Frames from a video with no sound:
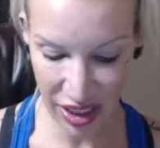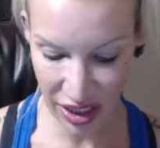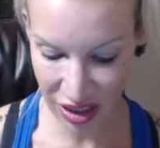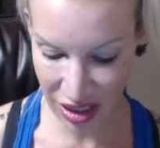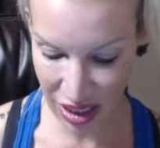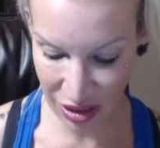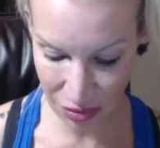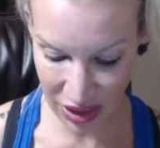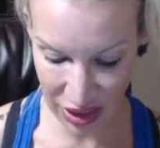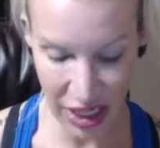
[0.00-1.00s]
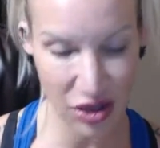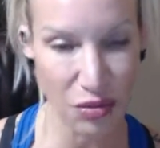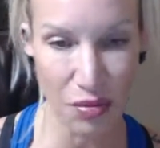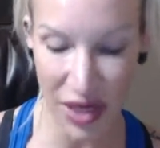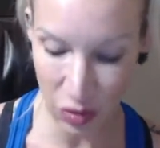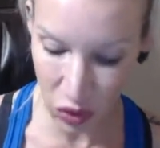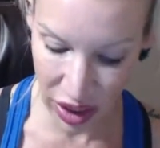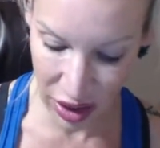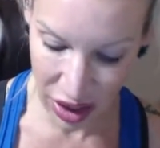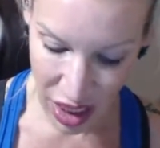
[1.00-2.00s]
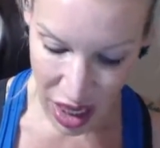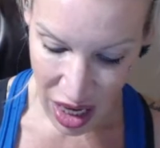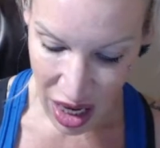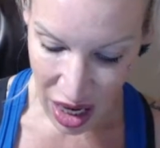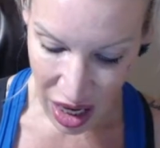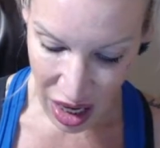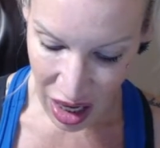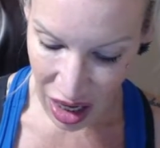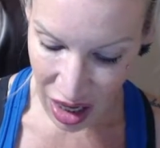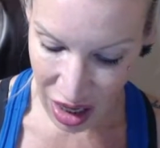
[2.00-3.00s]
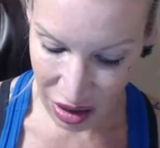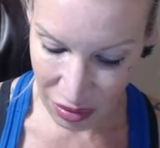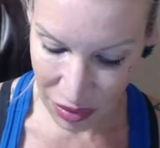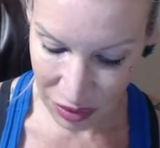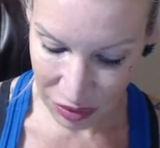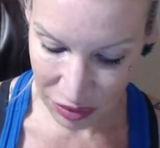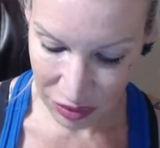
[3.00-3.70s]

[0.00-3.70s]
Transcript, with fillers: It, um, it's another mint one. Um,